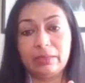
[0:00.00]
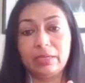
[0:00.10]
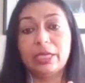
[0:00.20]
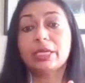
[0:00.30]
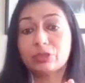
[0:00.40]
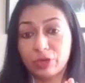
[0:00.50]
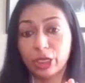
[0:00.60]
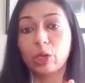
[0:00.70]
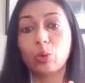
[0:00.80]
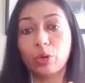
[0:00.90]
It has very
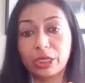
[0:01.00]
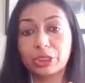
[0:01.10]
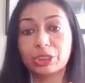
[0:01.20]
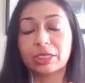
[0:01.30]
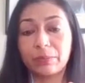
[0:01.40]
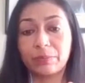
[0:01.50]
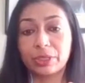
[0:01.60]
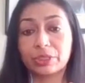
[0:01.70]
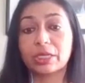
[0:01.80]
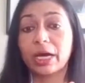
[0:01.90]
low ignition
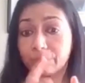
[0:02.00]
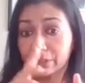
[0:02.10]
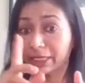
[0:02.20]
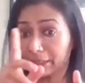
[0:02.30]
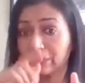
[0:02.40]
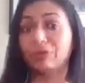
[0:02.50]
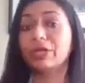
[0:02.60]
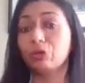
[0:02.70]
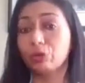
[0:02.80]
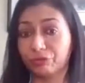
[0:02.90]
temperature. Hydrogen gas is a very
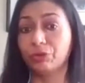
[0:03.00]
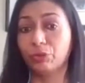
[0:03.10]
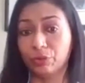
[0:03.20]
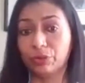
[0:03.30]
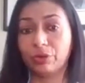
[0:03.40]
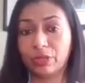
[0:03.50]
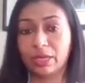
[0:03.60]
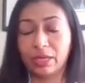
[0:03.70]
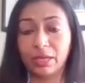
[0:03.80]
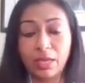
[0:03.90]
good fuel,
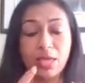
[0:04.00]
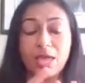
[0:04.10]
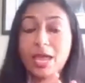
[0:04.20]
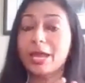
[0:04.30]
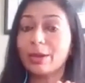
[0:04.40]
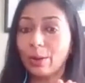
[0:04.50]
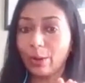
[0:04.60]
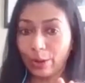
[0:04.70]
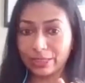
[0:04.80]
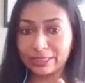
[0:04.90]
okay? And
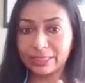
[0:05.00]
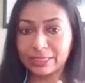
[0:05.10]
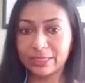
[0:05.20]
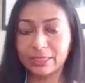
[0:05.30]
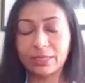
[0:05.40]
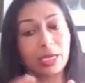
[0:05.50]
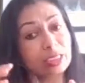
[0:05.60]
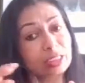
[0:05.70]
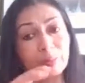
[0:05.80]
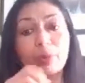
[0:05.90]
oxygen, it
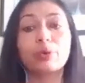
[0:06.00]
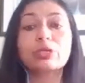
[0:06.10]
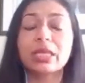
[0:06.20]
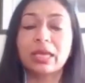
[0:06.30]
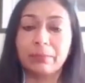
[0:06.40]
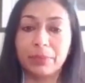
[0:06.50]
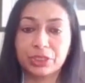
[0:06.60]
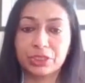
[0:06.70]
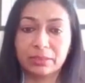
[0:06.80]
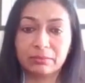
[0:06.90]
supports the
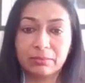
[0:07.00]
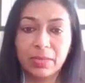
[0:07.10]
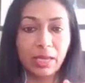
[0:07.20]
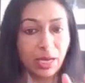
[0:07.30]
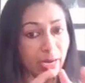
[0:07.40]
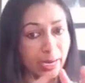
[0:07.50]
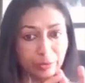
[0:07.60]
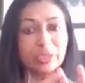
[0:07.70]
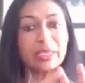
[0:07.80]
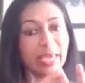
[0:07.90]
combustion.
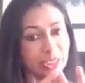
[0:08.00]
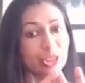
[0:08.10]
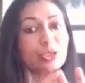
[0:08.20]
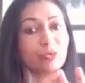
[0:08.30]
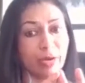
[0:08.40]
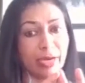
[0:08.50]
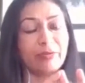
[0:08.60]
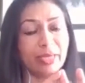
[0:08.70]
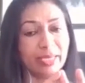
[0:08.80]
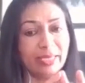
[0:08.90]
Hydrogen catches fire
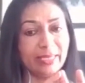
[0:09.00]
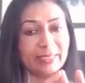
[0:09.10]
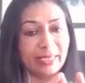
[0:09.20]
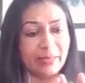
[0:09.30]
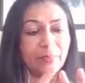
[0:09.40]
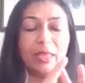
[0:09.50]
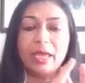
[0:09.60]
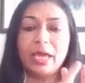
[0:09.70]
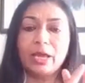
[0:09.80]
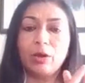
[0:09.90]
very easily,
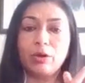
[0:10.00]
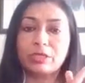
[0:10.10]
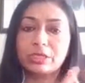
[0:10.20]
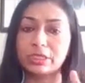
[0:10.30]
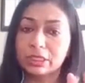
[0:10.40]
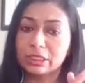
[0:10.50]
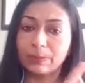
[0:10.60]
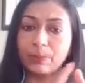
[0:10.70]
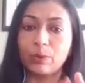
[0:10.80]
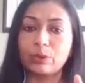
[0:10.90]
and oxygen
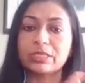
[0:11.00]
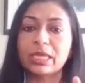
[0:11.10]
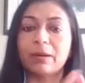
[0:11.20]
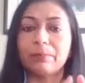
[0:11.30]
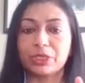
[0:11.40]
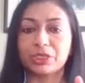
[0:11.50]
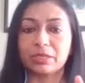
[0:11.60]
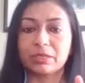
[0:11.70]
supports the combustion.